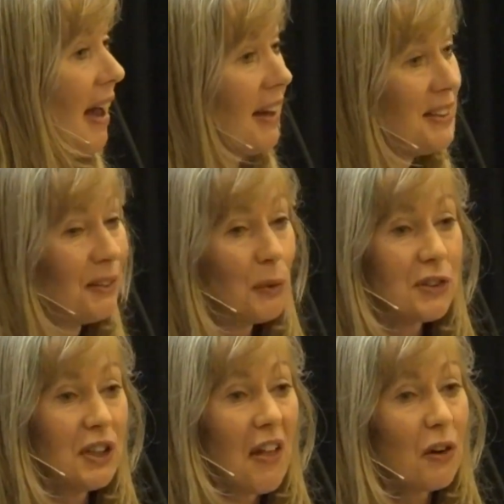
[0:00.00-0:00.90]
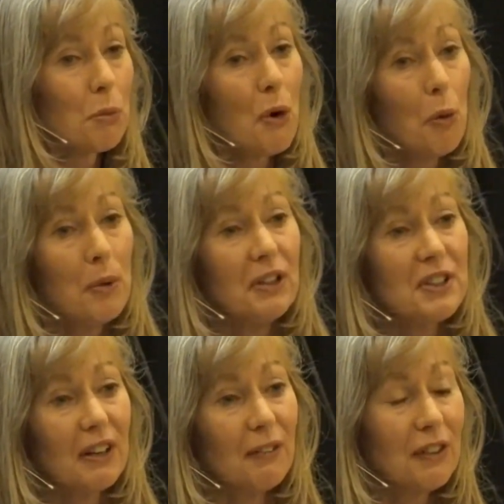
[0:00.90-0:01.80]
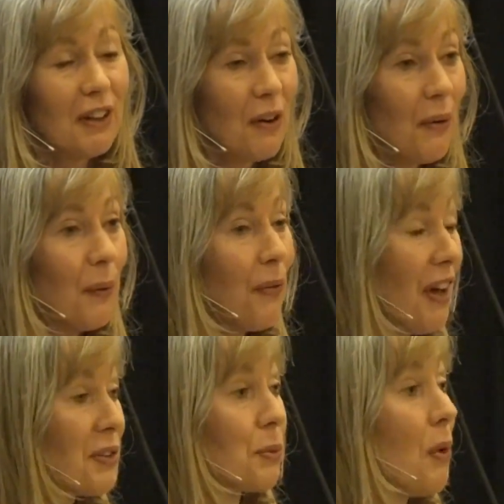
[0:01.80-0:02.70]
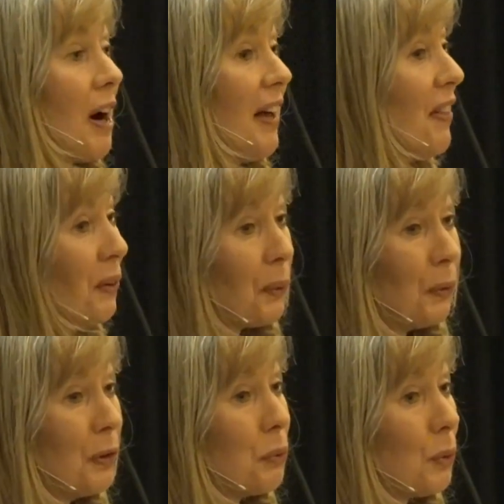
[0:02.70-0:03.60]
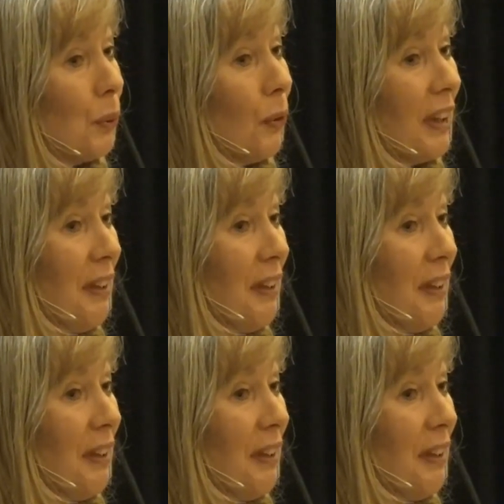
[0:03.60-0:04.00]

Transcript: And it was another moment of, oh, that's why the golden rule.